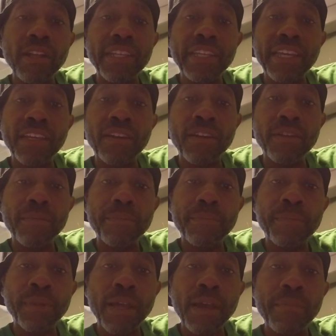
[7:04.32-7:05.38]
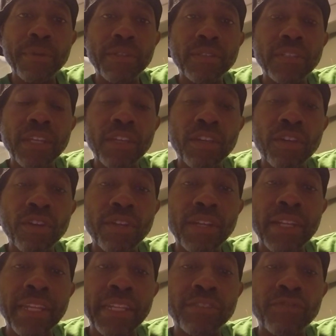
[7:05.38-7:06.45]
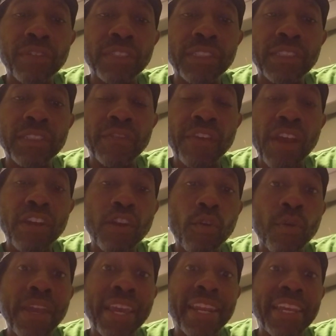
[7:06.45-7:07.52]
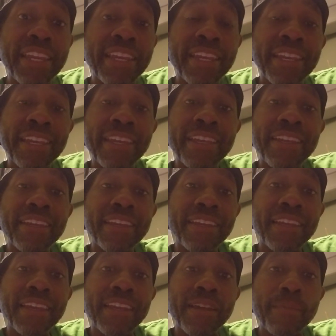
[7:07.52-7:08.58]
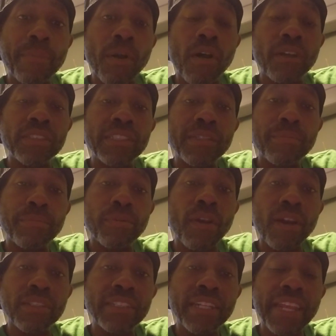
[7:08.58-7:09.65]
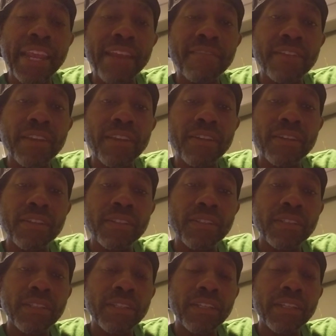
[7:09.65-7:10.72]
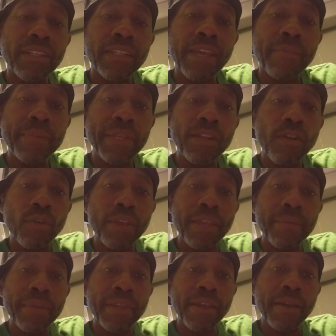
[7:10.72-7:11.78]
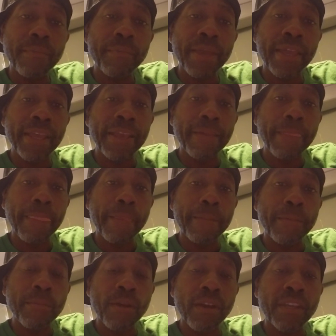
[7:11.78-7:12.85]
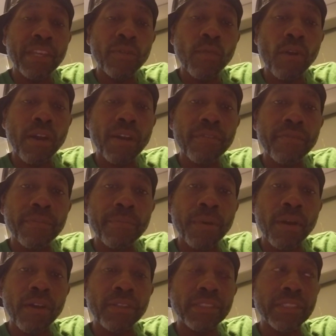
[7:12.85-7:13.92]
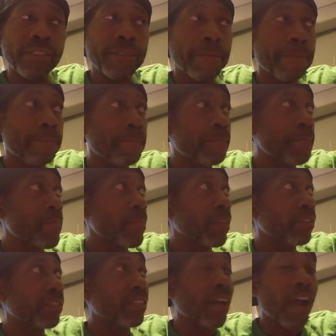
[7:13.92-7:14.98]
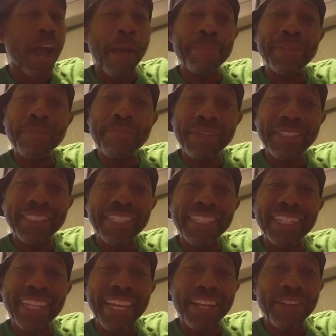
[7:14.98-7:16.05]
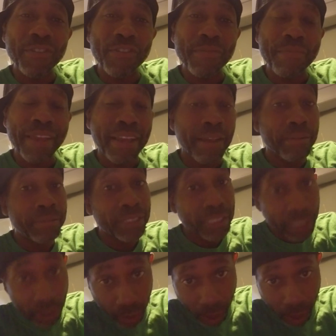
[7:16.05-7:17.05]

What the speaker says: to get good plumbers and good electricians. If y'all know any in the Boston, Brockton area, let me know. Hit me up, man. It's Marquis Walker from Boston. The optimistic landlord, man. I'm still